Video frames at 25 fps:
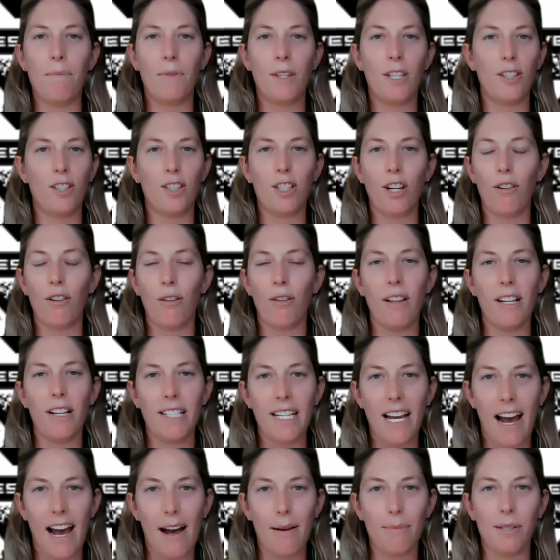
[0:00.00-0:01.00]
Just go through the
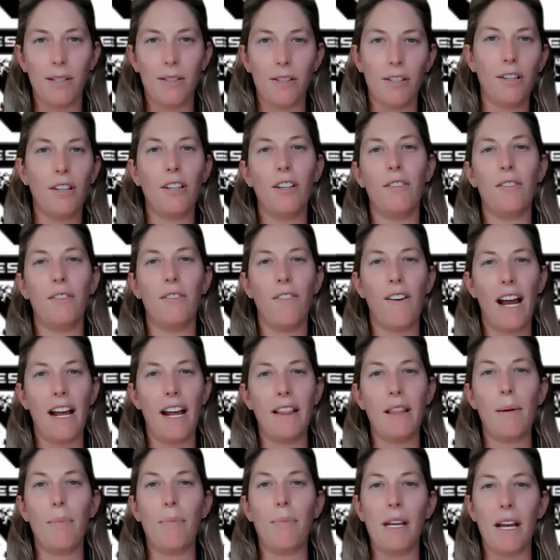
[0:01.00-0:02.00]
tabs until you
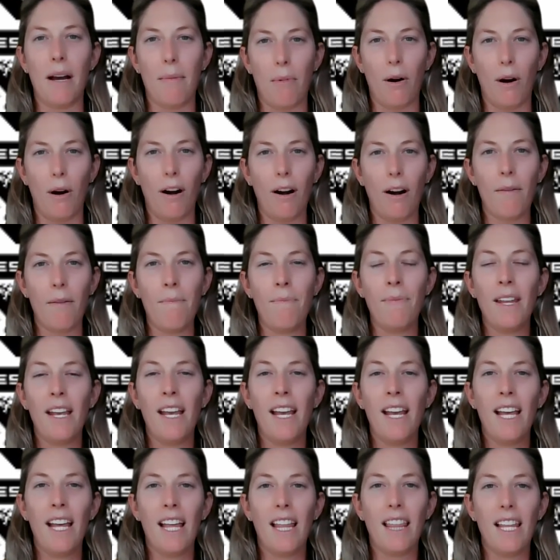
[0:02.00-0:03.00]
find the BMR.
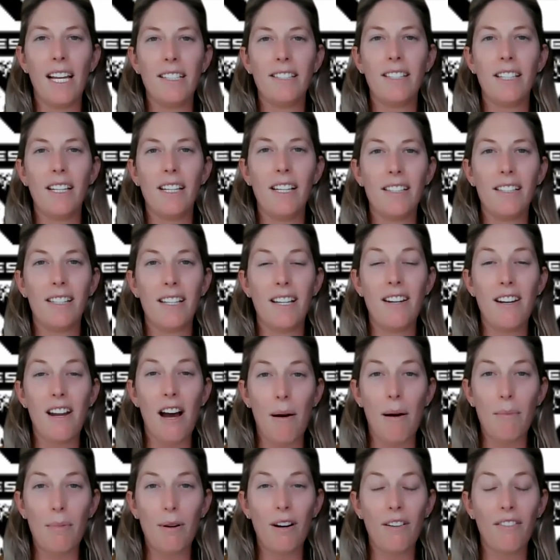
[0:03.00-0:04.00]
This is the
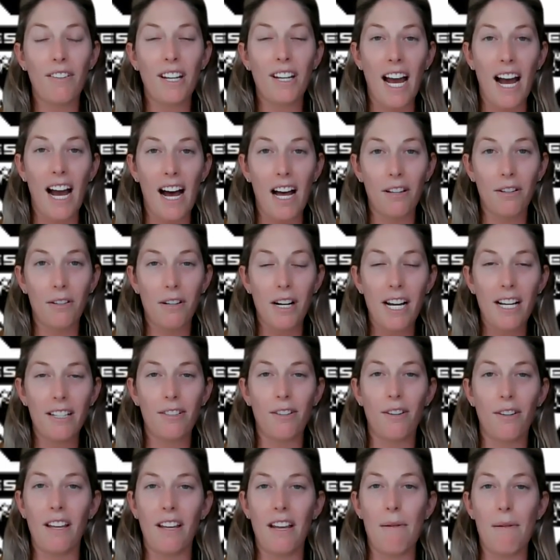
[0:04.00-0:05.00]
number of calories
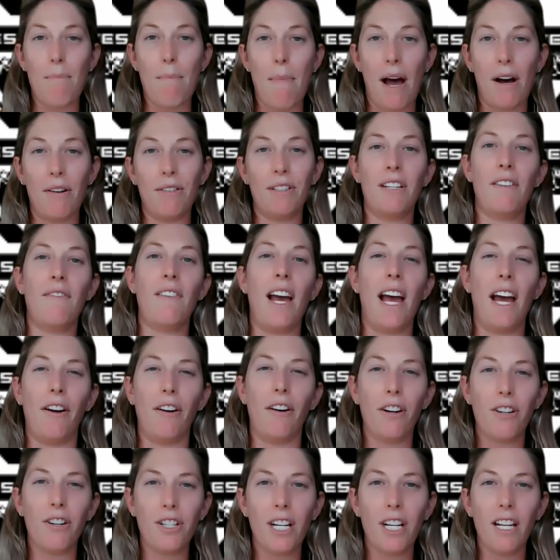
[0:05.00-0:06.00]
or the amount of
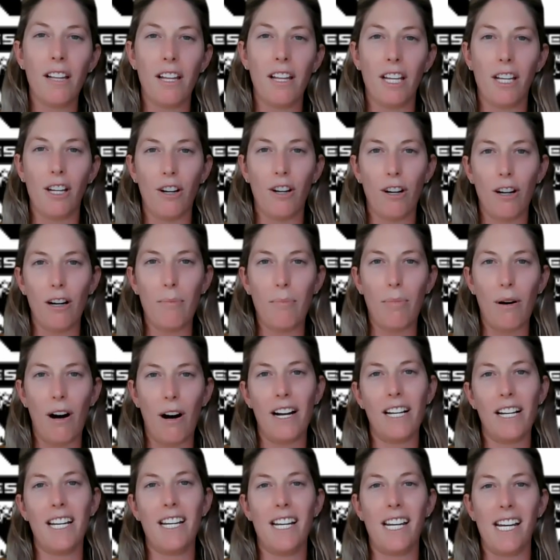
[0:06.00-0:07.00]
energy that your
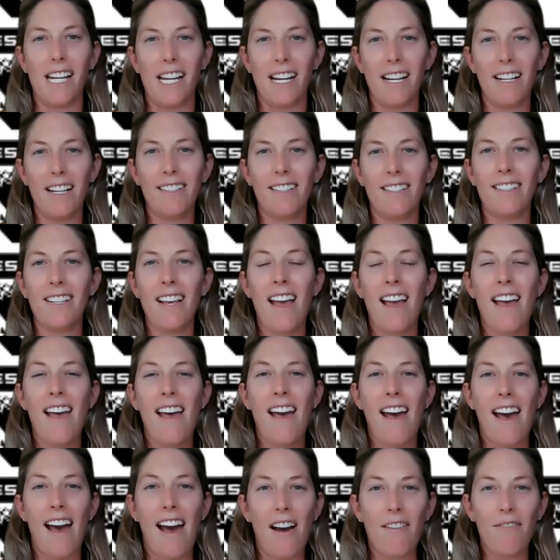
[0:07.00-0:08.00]
body needs
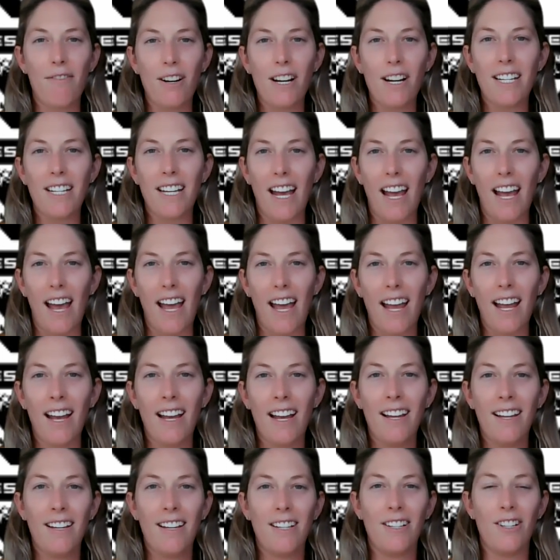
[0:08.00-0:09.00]
every day
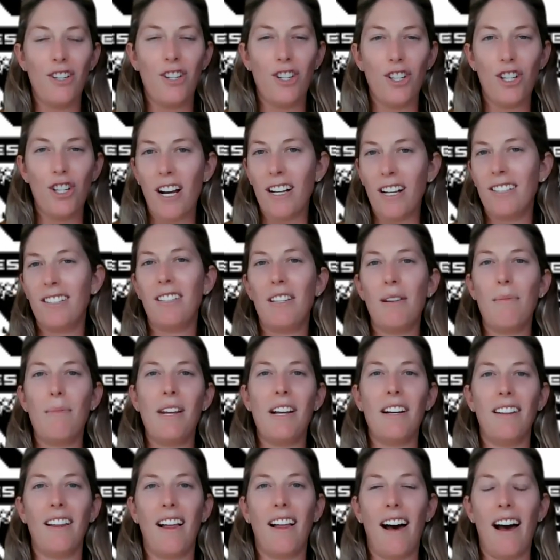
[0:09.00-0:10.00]
just to
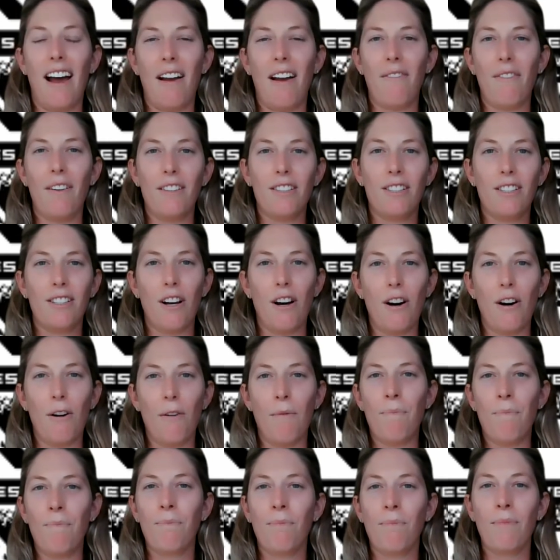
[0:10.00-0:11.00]
be alive.
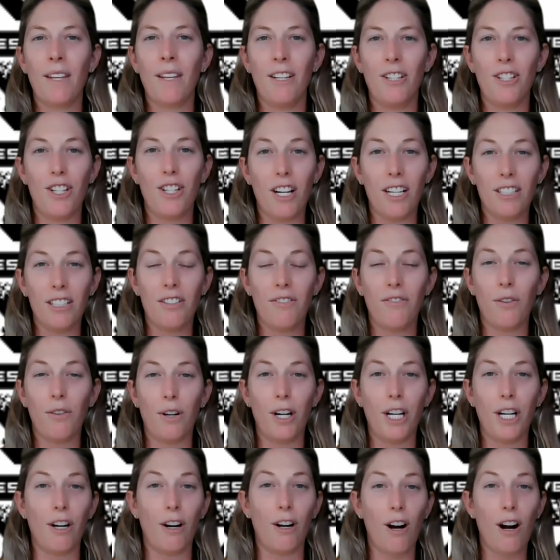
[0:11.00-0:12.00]
So just
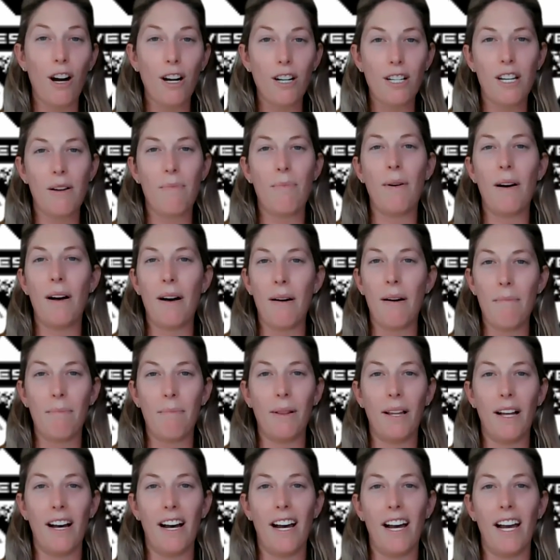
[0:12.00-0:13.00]
for your heart to pump
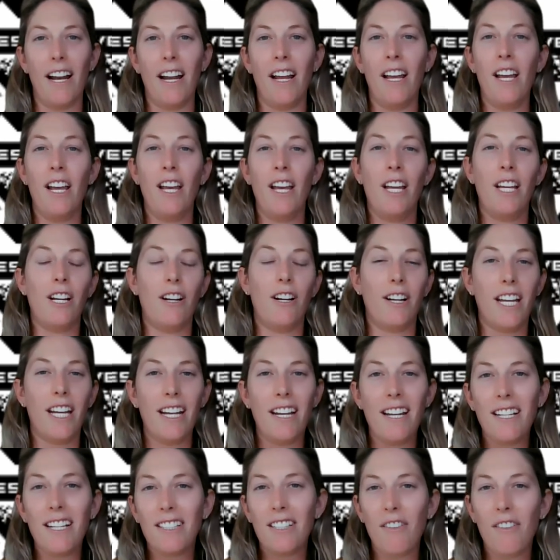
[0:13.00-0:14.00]
blood, your
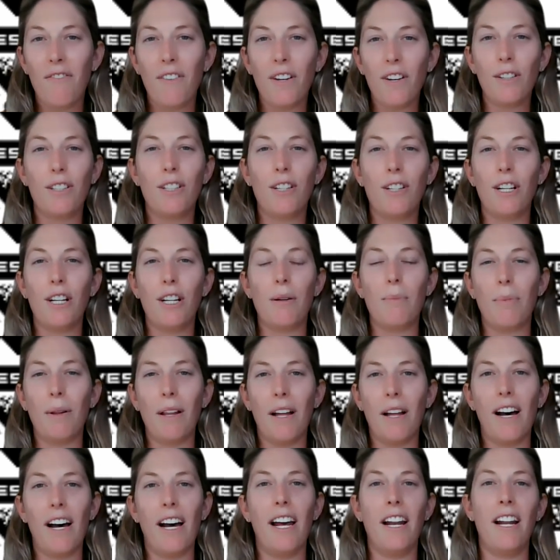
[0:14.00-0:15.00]
kidneys to filter your
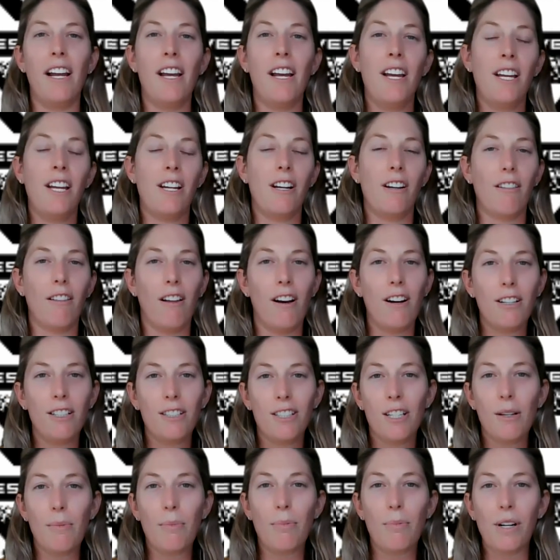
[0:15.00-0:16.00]
blood, your
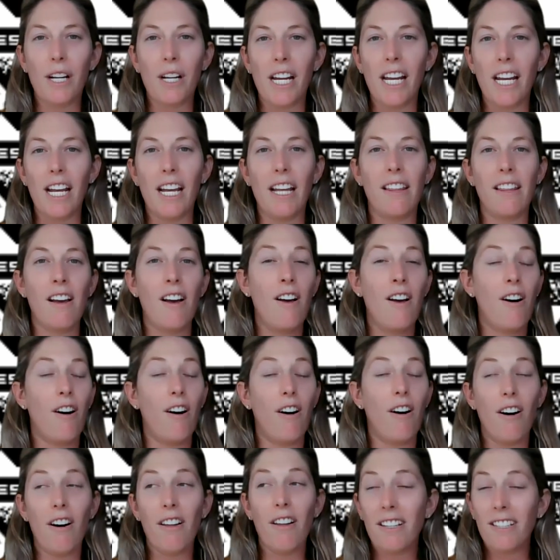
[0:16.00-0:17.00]
lungs to breathe,
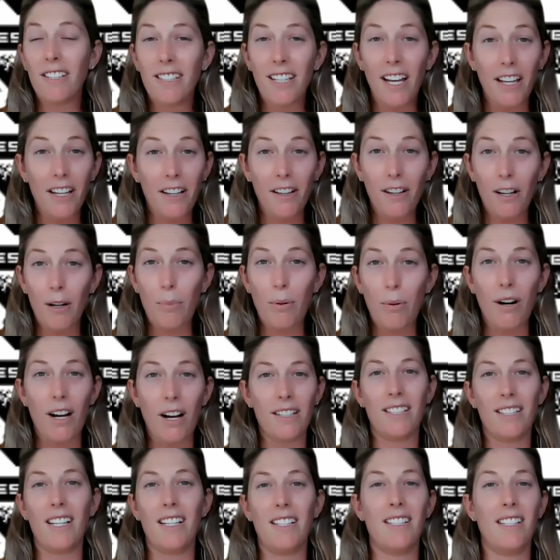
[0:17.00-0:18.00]
all the cellular
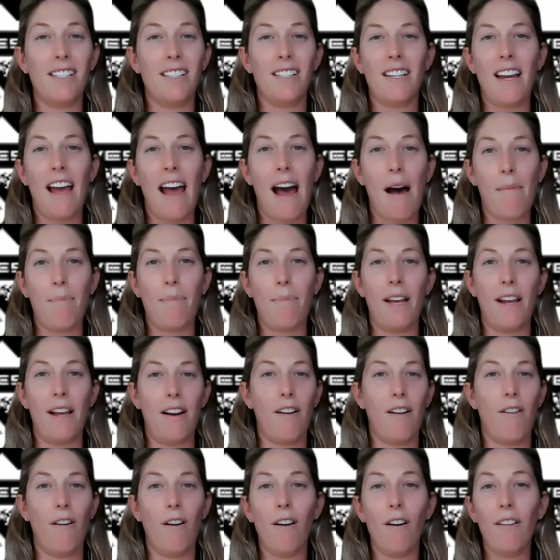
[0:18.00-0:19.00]
processes to
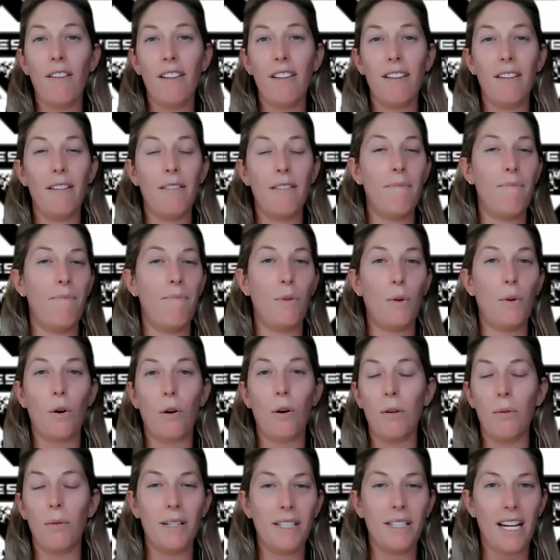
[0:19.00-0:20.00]
happen, all the
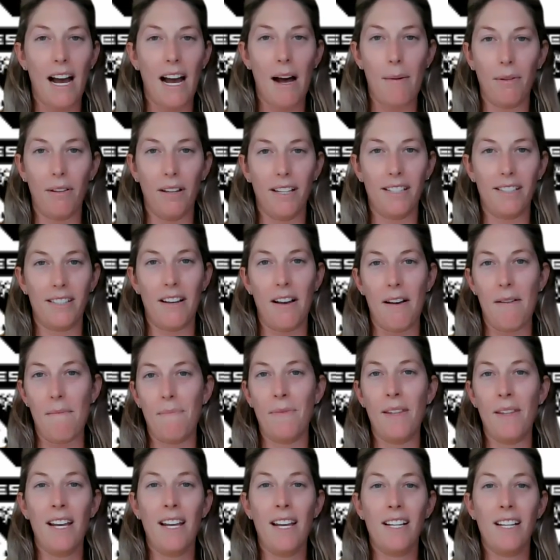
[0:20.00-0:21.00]
normal
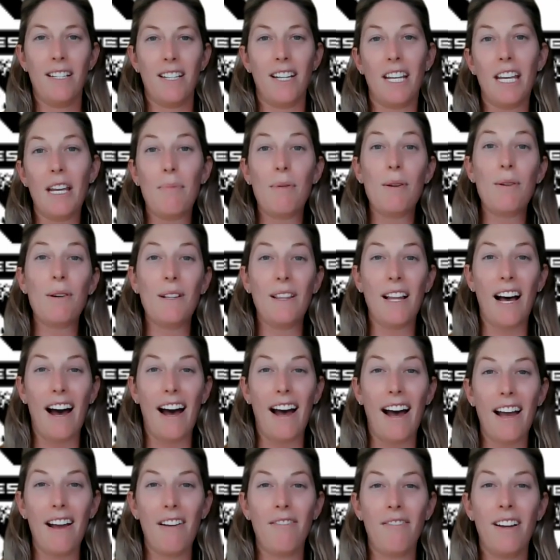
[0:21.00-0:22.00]
metabolism to keep you
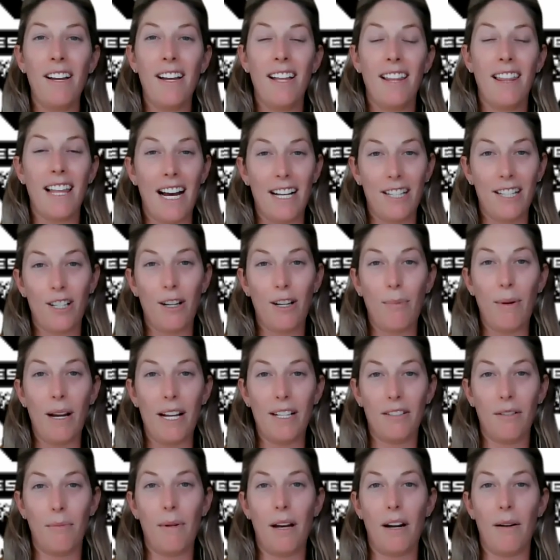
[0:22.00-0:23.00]
alive, that's your
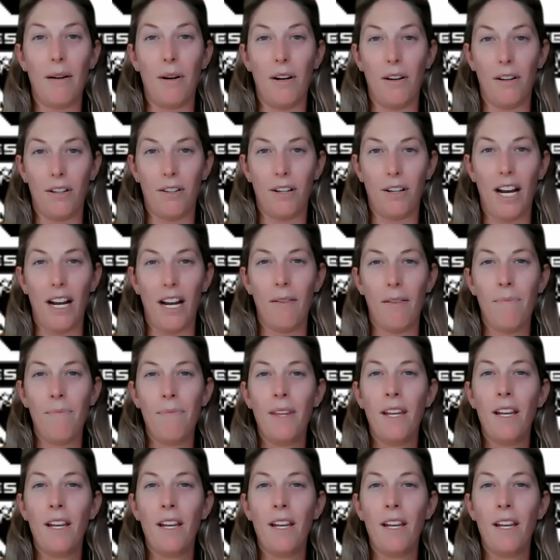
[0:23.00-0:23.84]
basal metabolic rate.